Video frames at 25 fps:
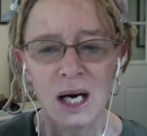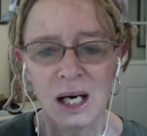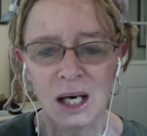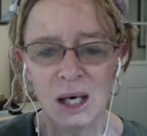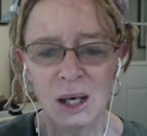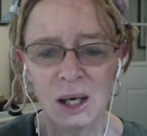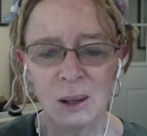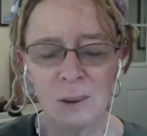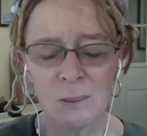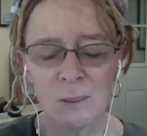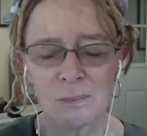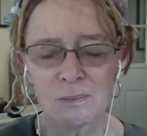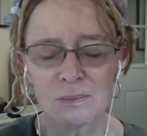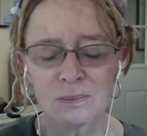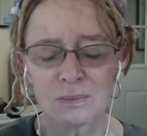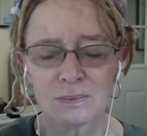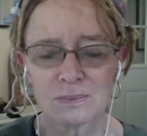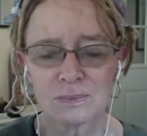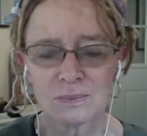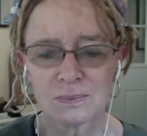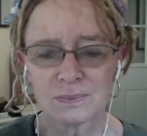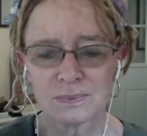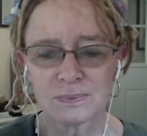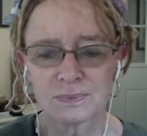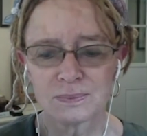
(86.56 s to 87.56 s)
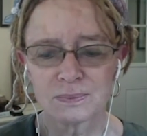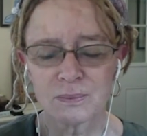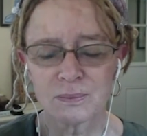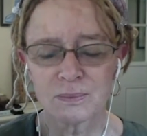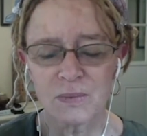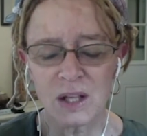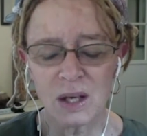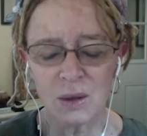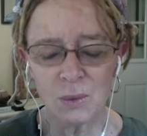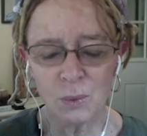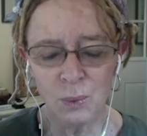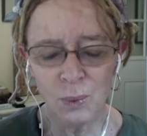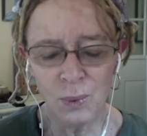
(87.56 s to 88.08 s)
Um,
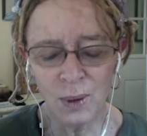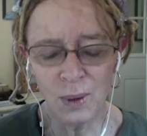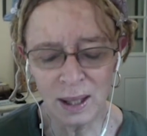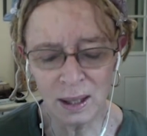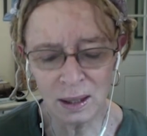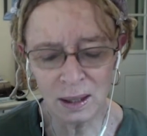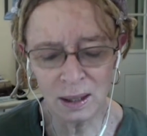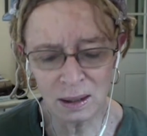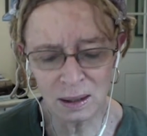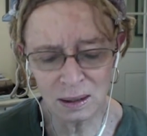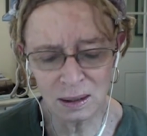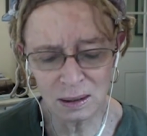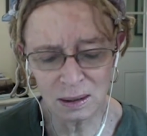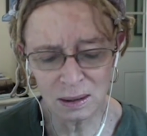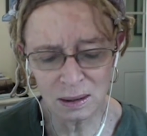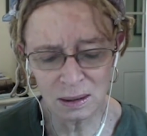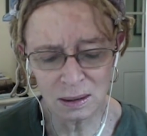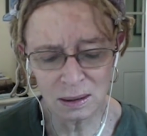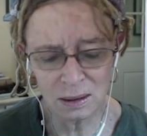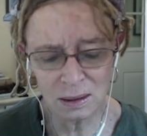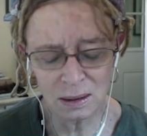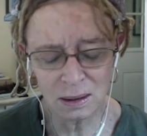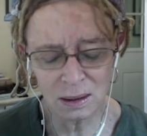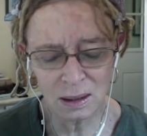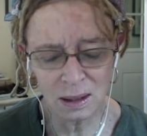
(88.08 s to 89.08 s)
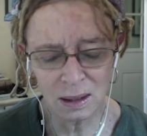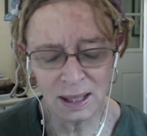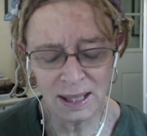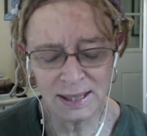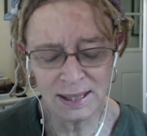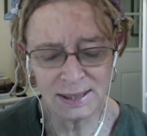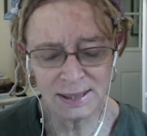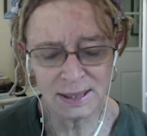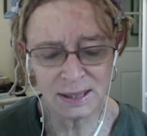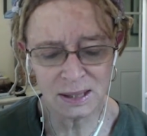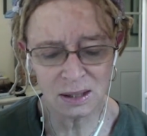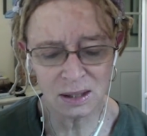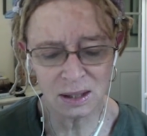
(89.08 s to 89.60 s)
well, I
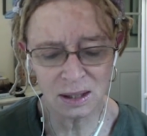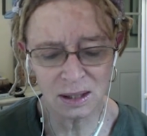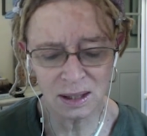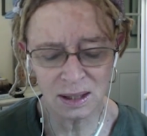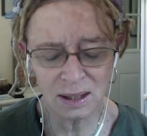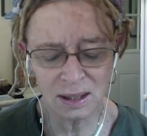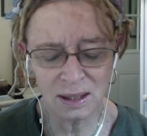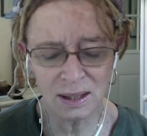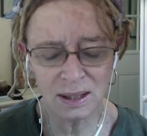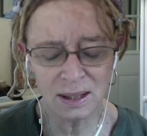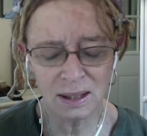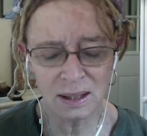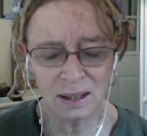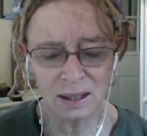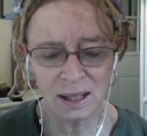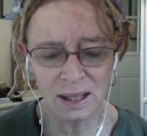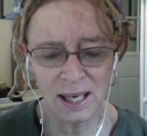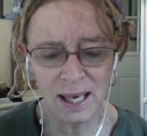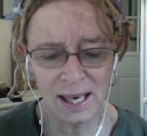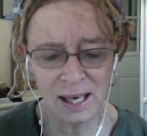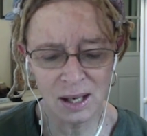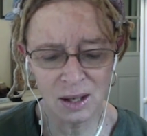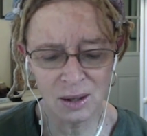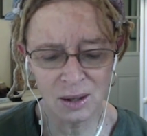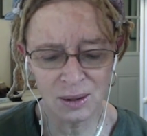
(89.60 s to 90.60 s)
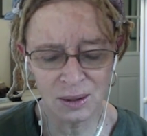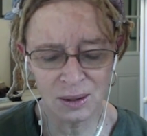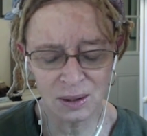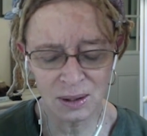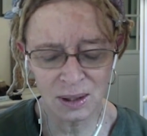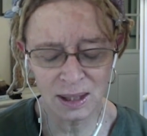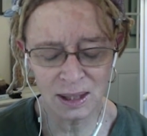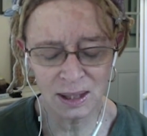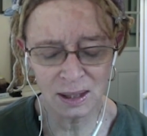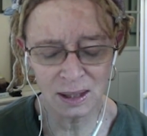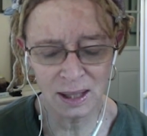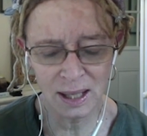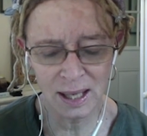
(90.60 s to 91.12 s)
started it la-
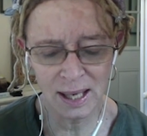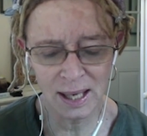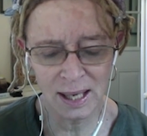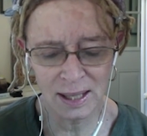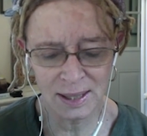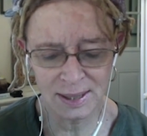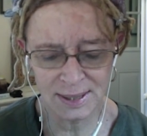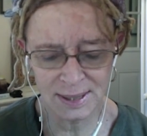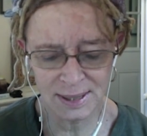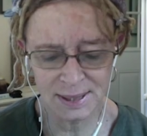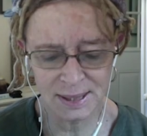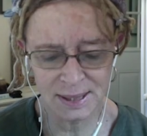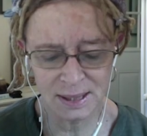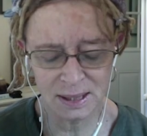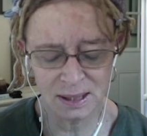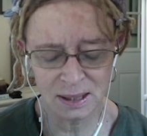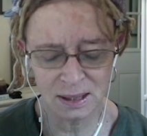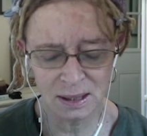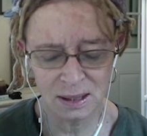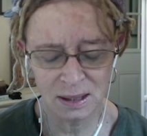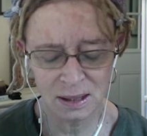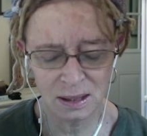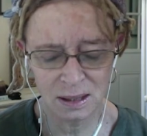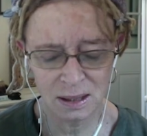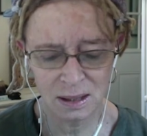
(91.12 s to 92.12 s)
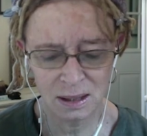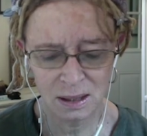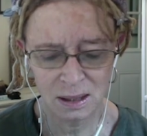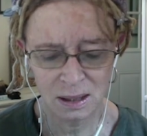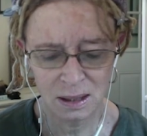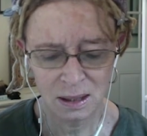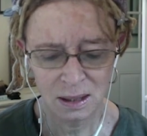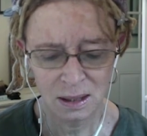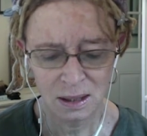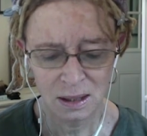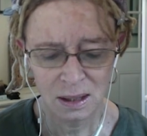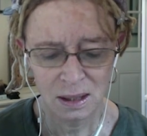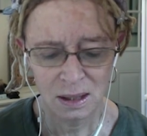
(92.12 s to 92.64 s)
early last
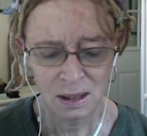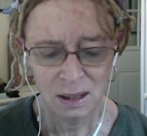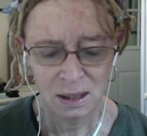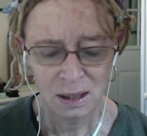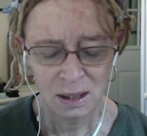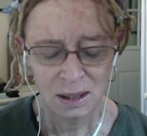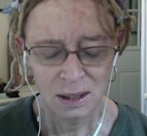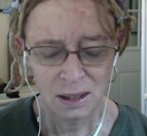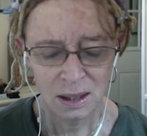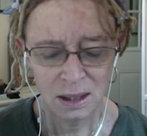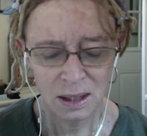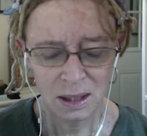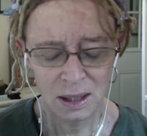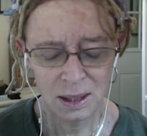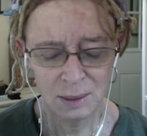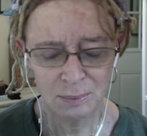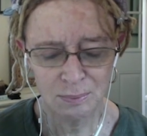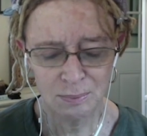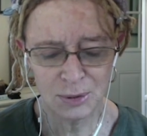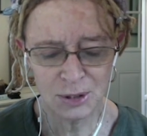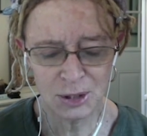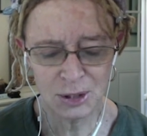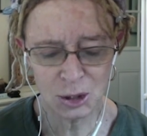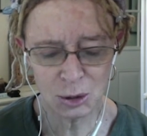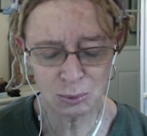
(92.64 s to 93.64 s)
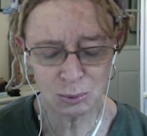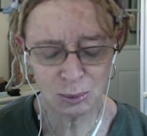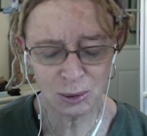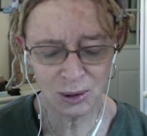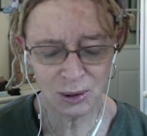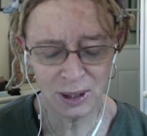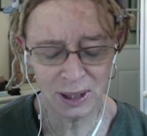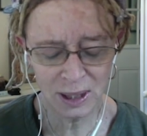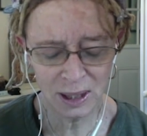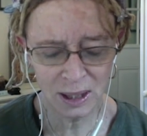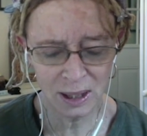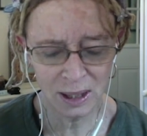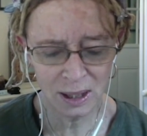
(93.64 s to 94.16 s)
um,
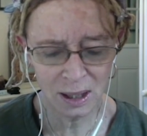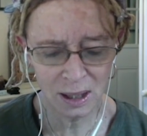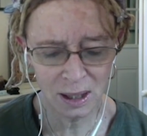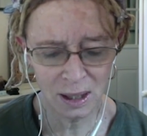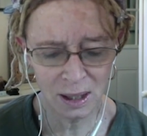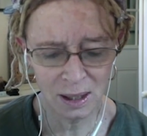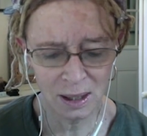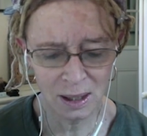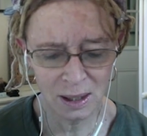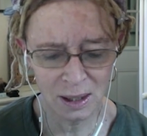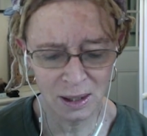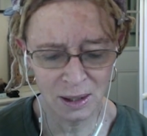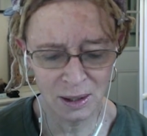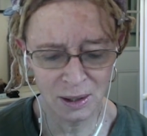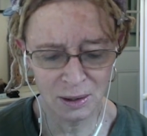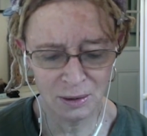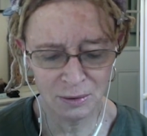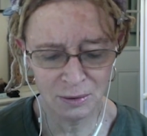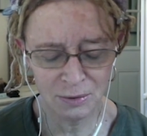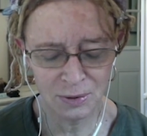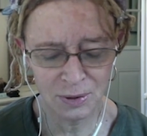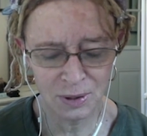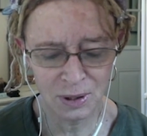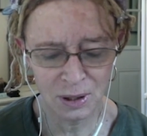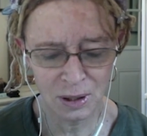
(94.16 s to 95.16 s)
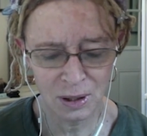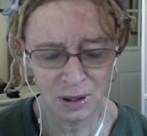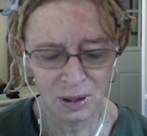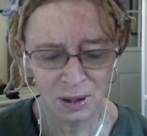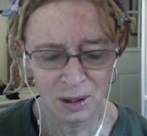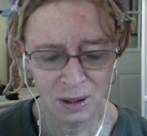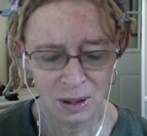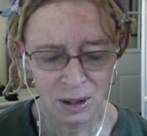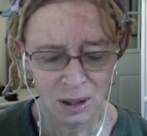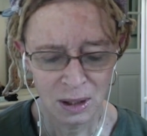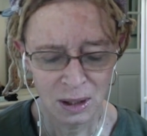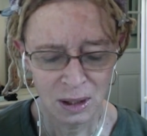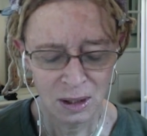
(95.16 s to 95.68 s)
spring of
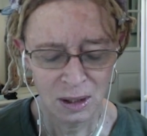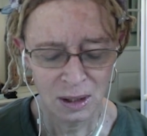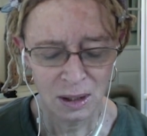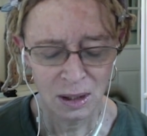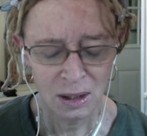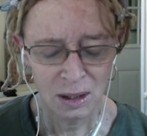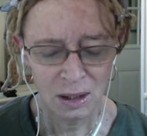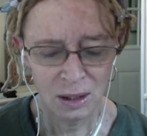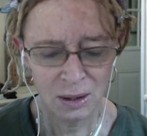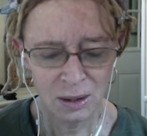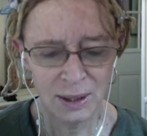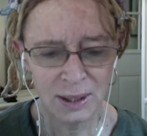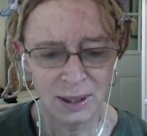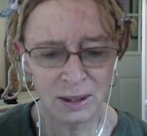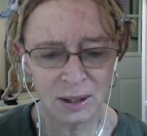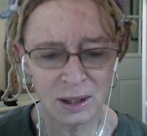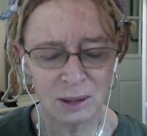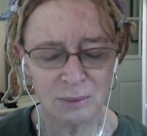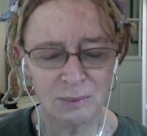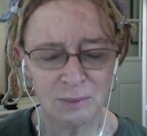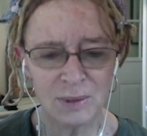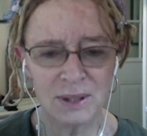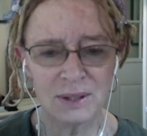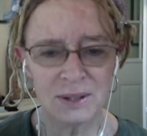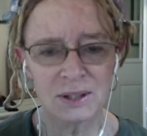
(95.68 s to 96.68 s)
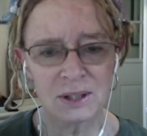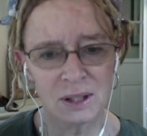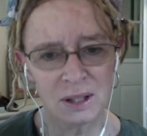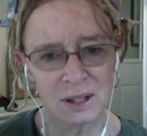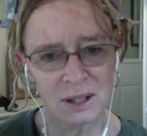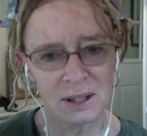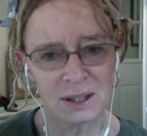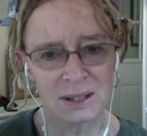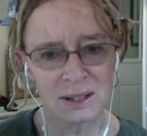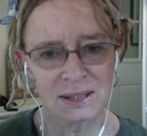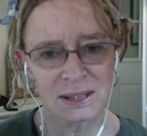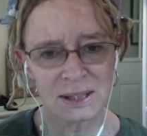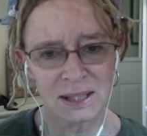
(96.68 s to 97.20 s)
Oh, here come the
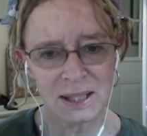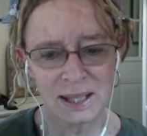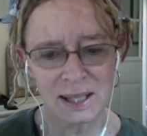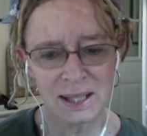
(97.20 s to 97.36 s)
dogs now.